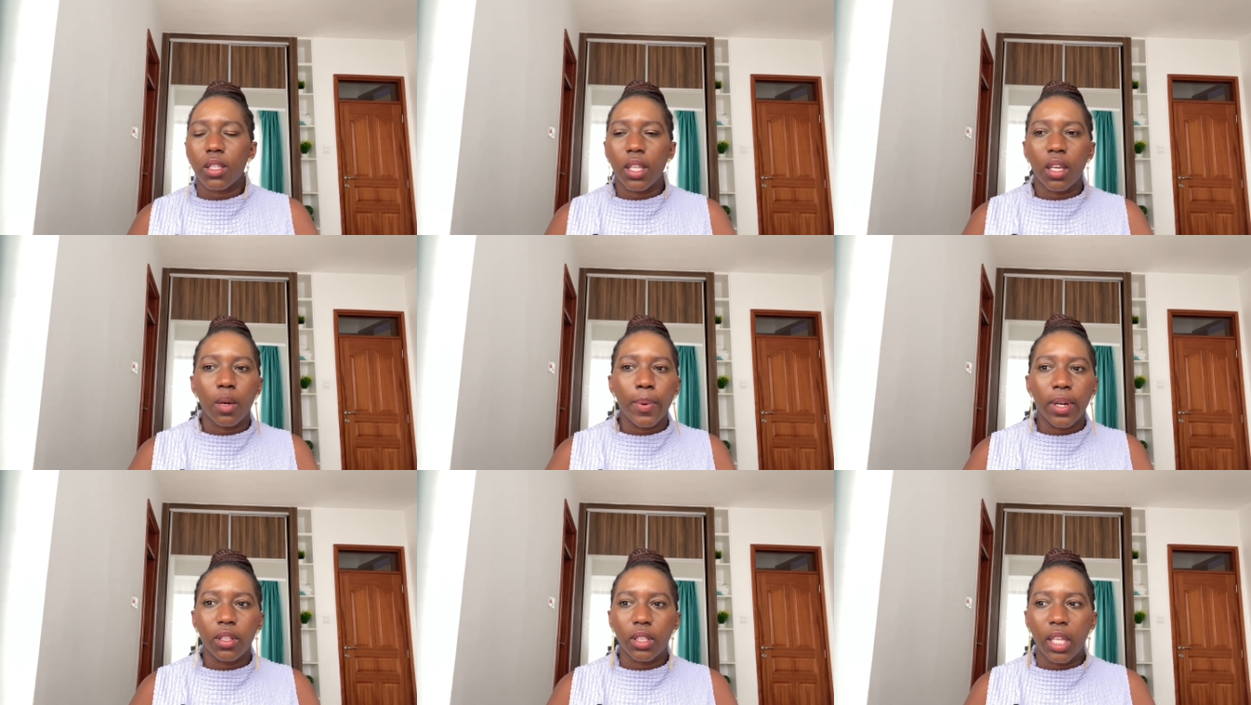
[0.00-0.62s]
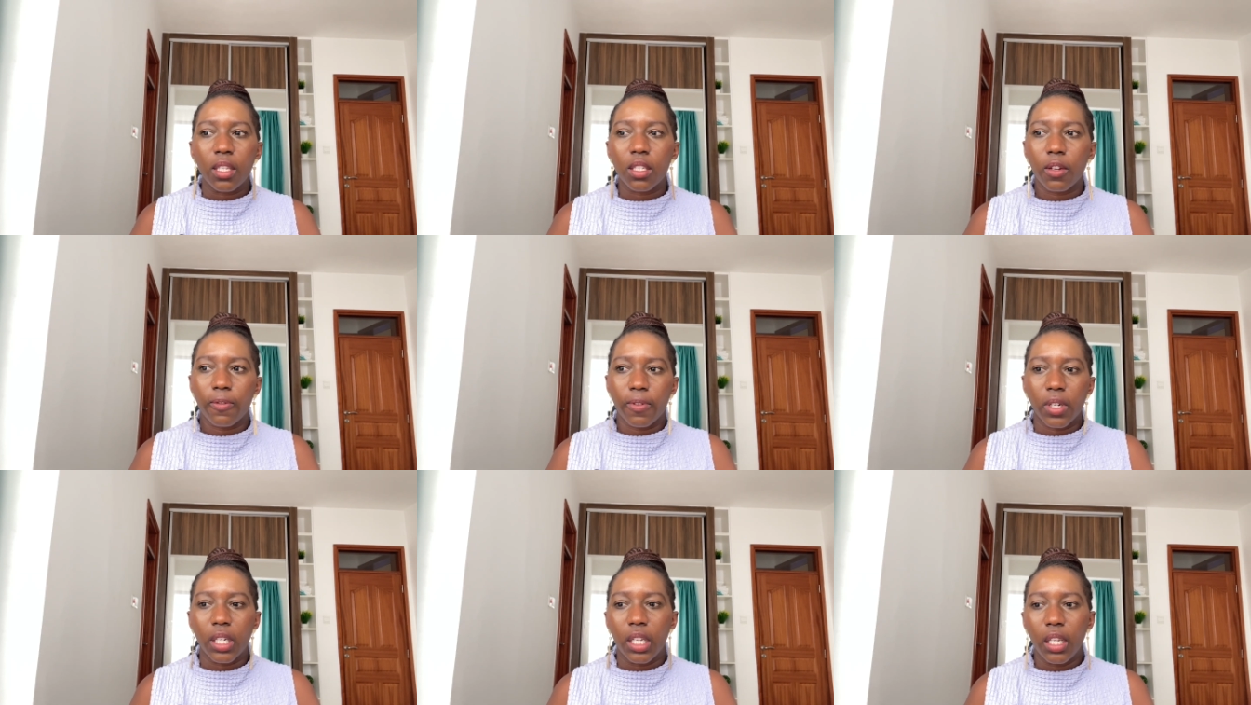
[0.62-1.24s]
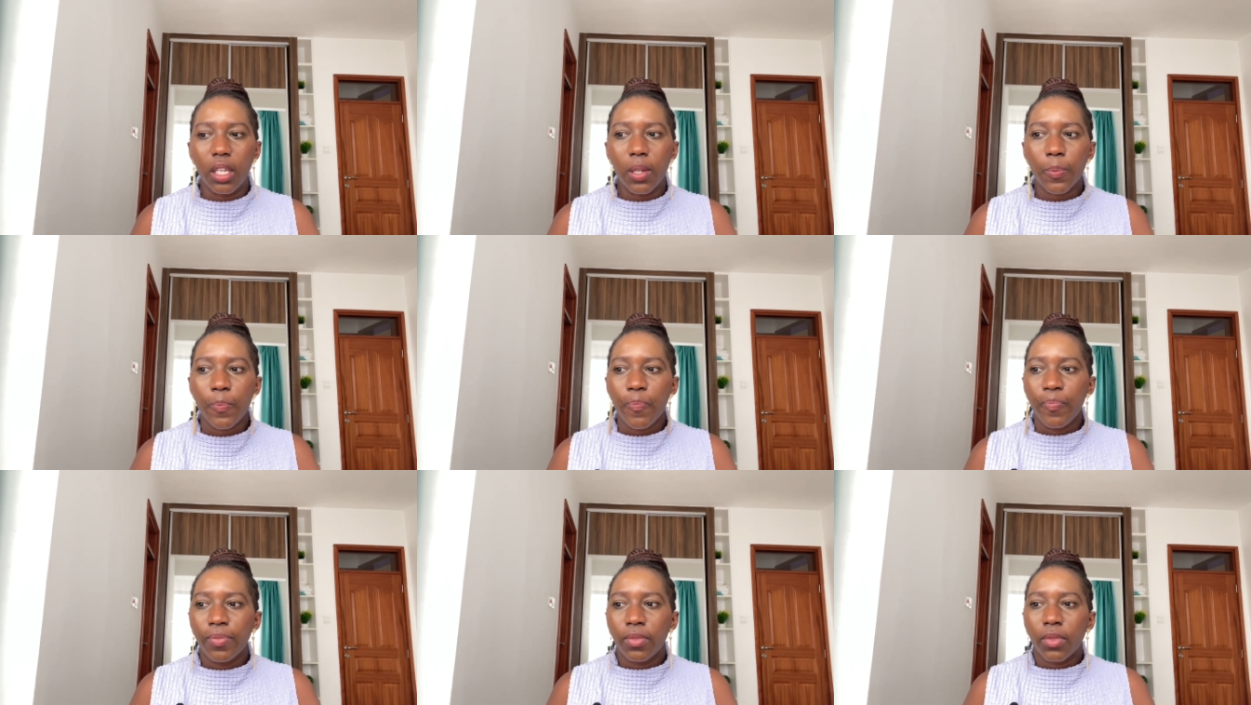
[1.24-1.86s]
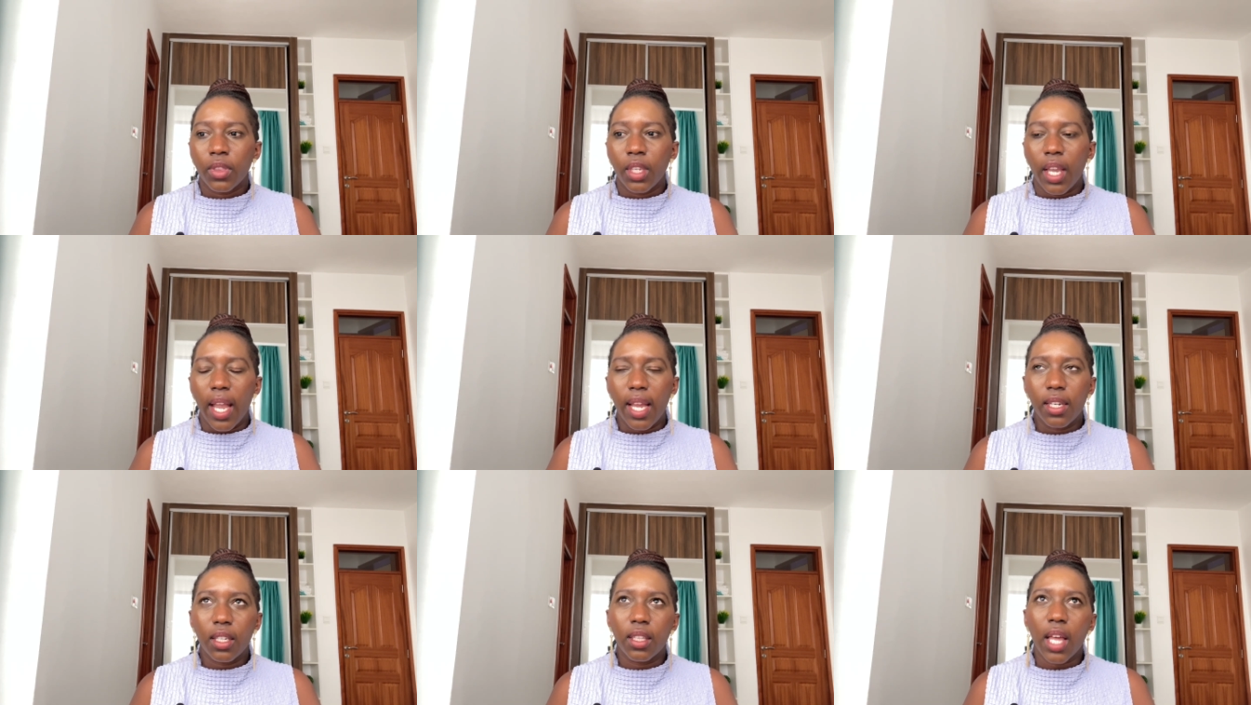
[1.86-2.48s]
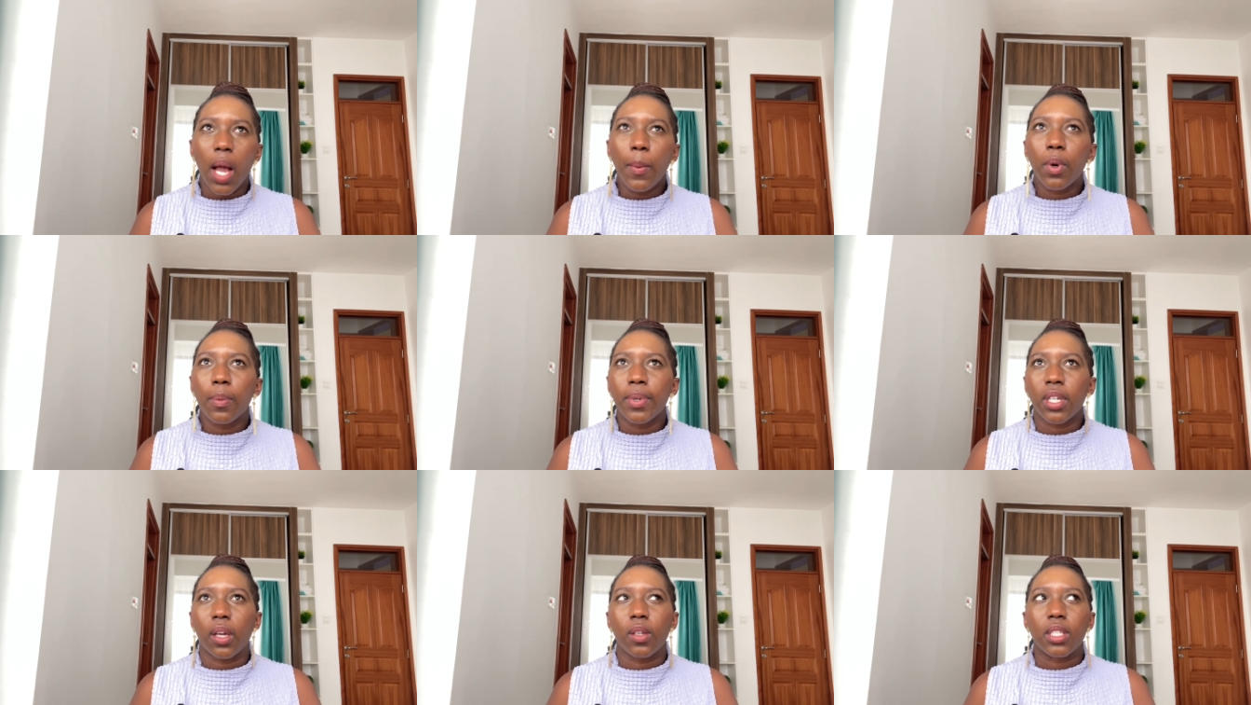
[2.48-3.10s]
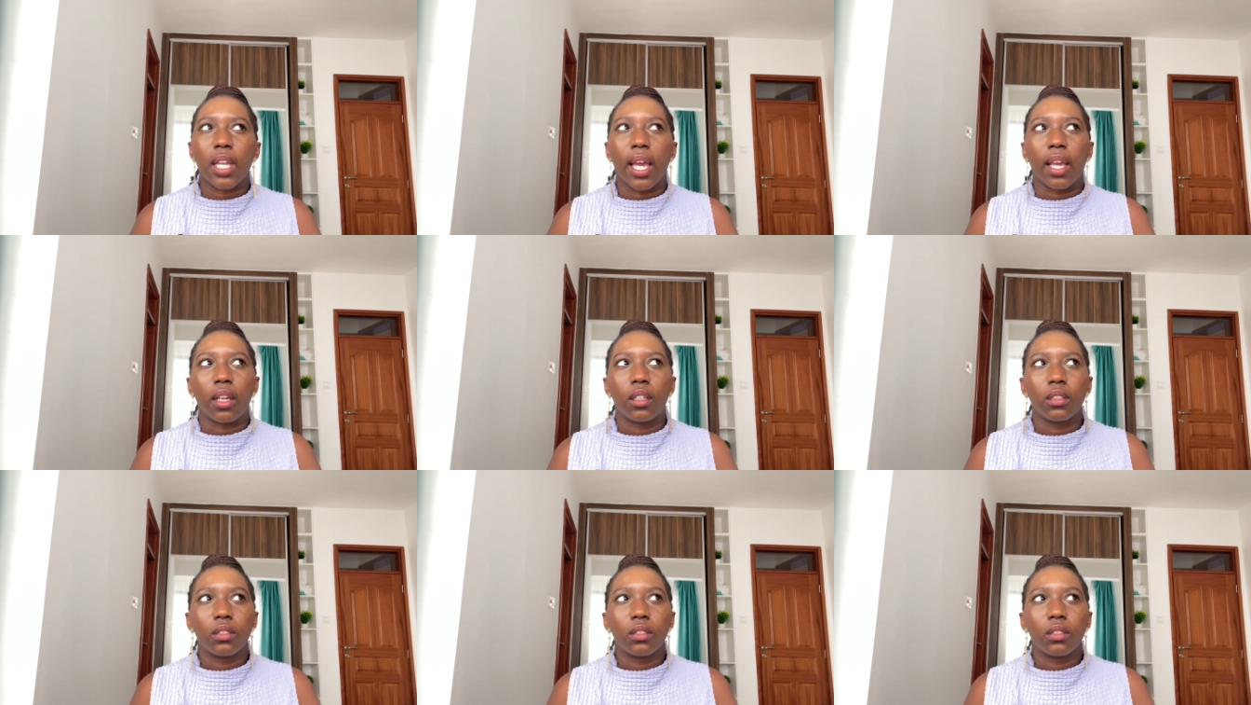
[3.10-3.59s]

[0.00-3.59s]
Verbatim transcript: think about things differently. And in that moment, I was like,